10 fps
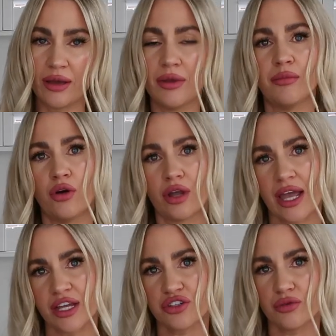a bit more
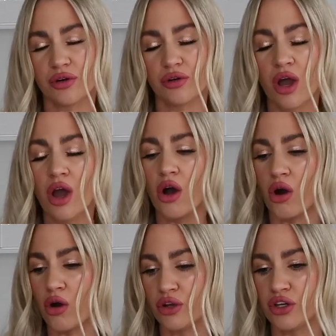casual,
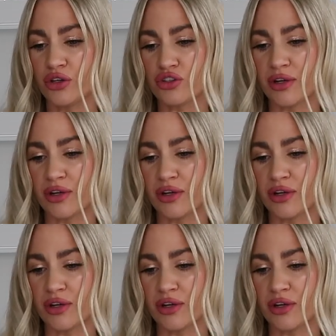or you could